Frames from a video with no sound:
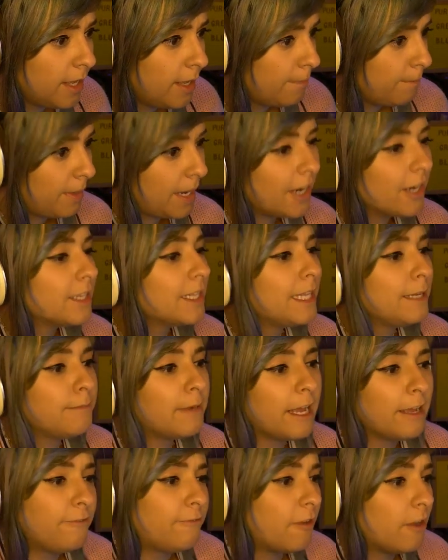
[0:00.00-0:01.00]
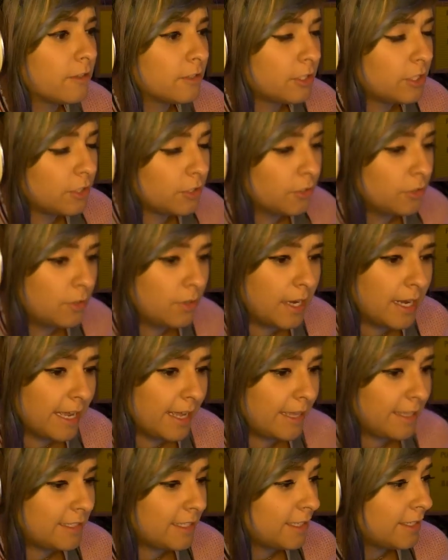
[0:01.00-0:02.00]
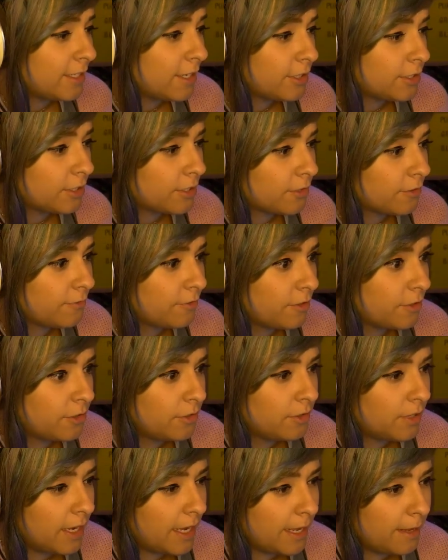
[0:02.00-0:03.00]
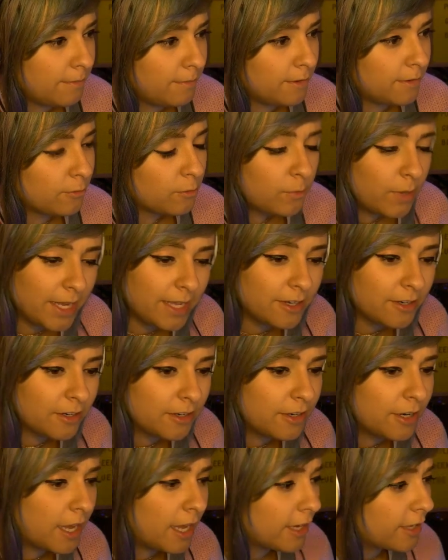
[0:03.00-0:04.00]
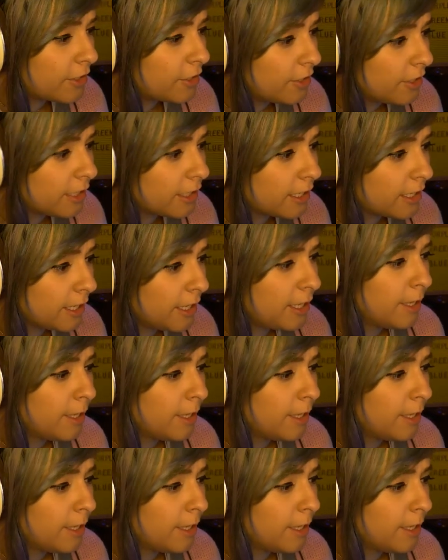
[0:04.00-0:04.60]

Apparently my fault too. I didn't touch their food. I'm a waiter, not a cook.